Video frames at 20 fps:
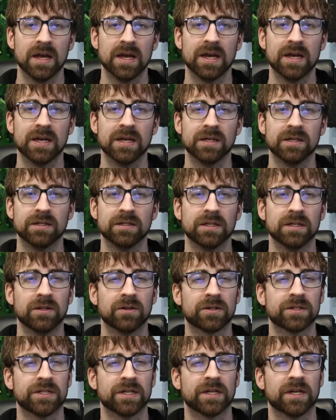And it
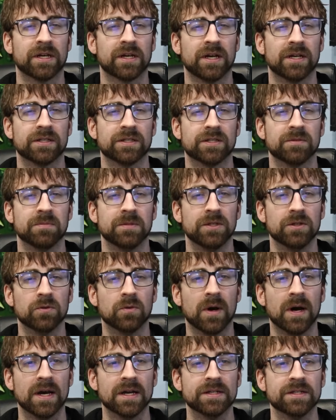looks like I got some
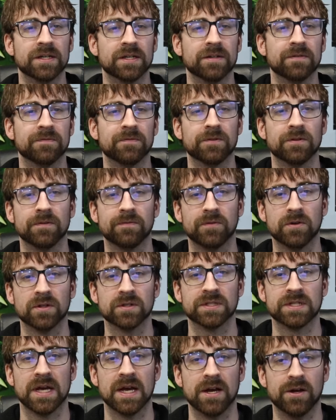UI done for the
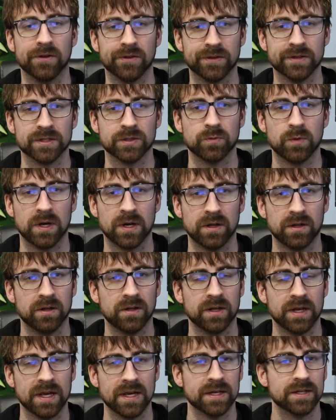vault's health as
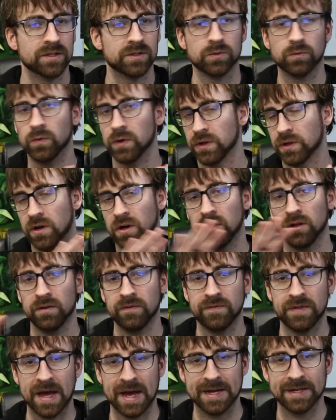well. And with all
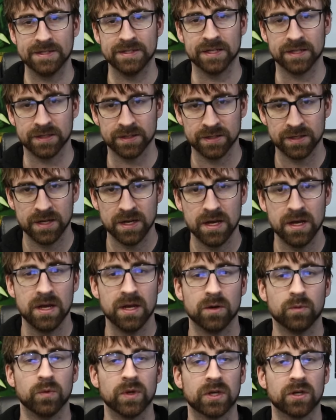of that done,
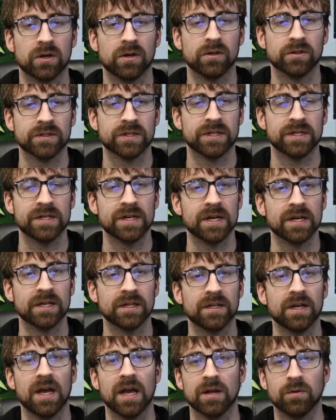we called it a
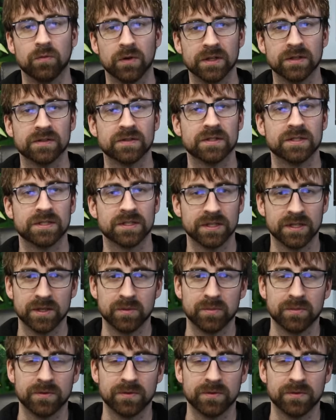night and went to sleep.